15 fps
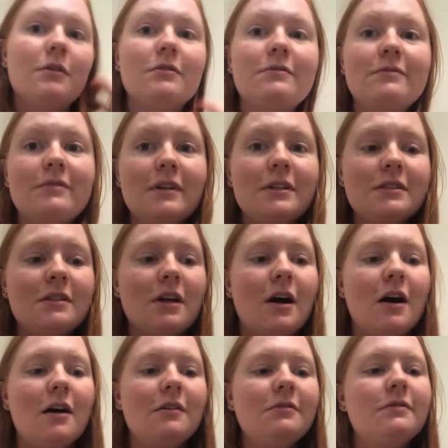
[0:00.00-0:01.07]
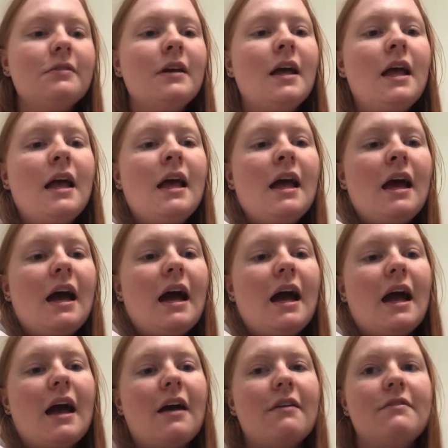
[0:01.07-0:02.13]
first off, I
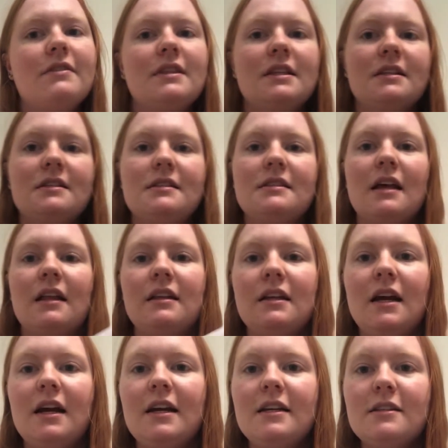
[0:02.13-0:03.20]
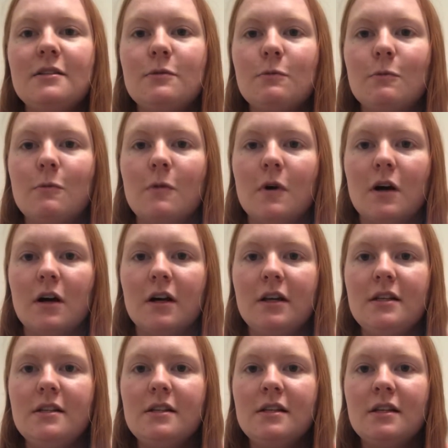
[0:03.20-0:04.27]
have this selenite
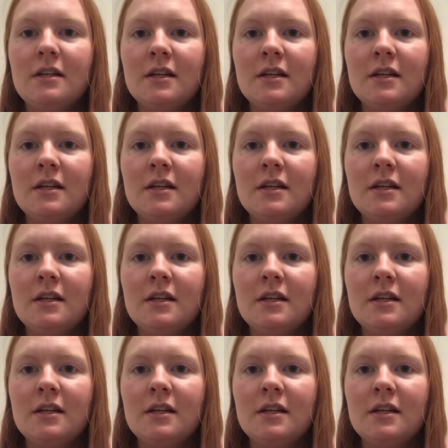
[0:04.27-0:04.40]
wand.